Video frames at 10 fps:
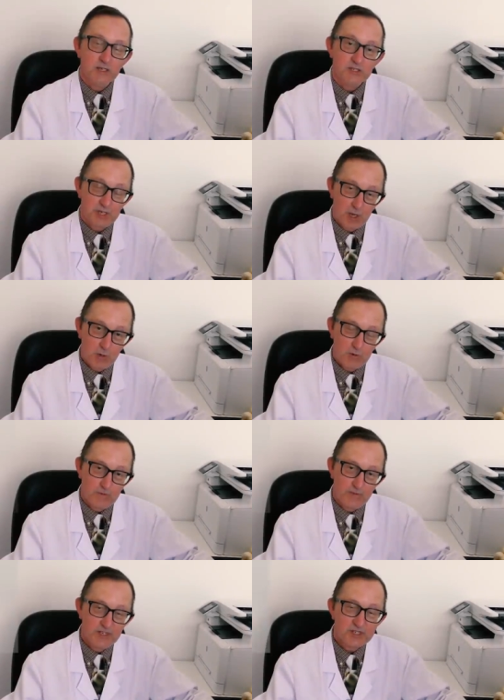So,
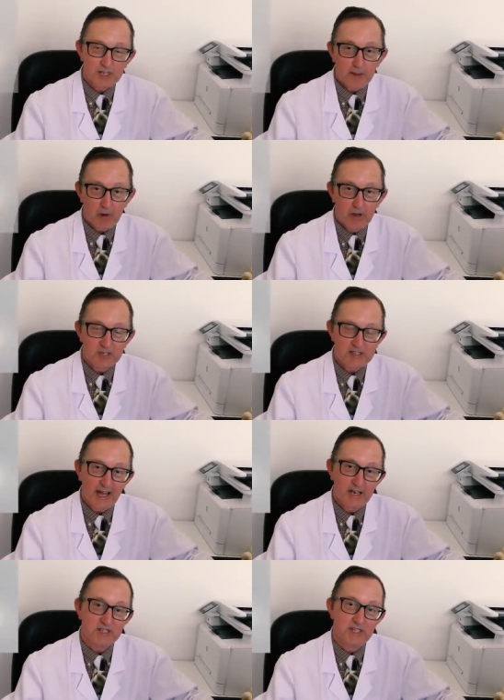the stabilized
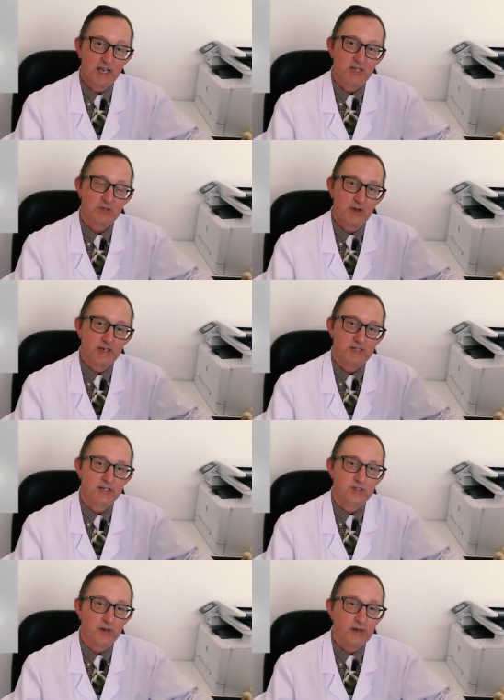allicin extract
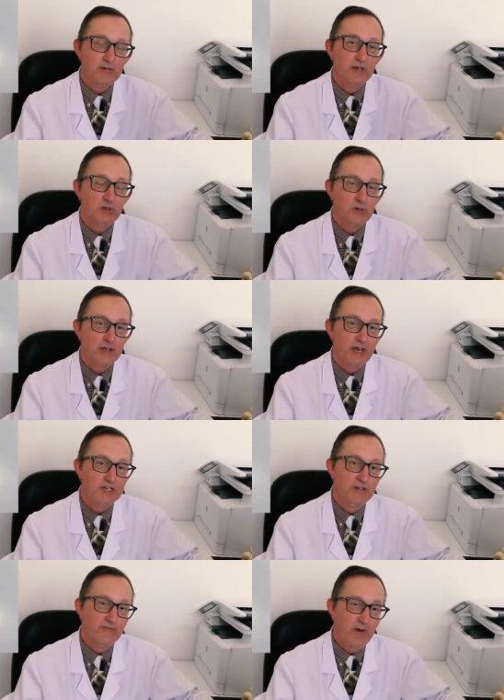is not only a good
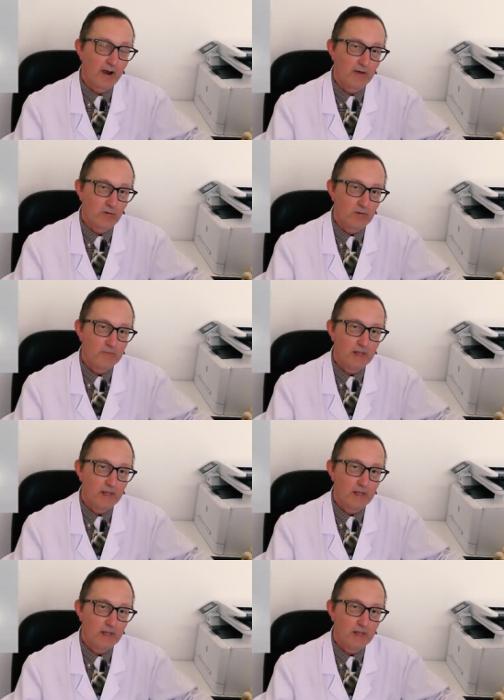antiviral,